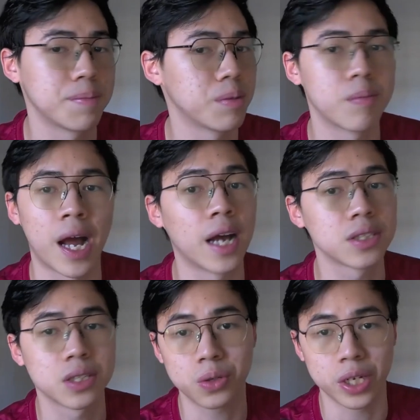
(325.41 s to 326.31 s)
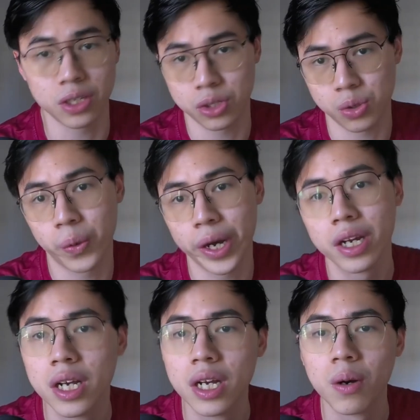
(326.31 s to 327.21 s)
And people might ask, okay, so what?